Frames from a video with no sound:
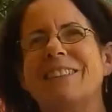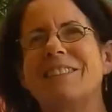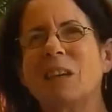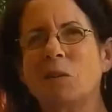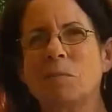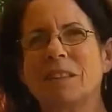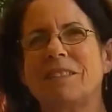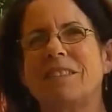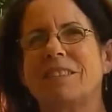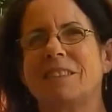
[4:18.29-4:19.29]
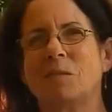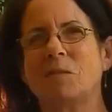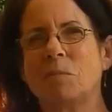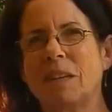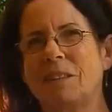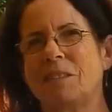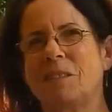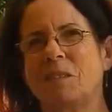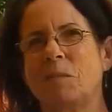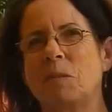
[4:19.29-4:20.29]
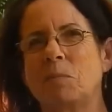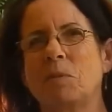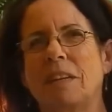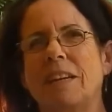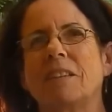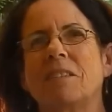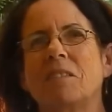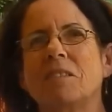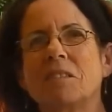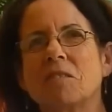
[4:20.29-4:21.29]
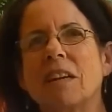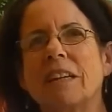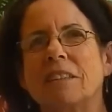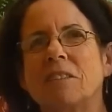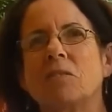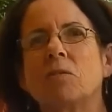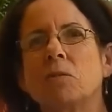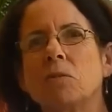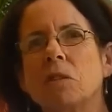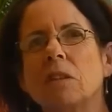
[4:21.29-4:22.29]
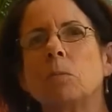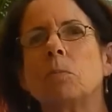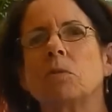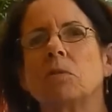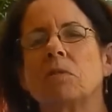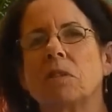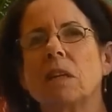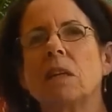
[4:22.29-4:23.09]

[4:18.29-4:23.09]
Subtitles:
And so much disinformation's been put out on the Greys through these books,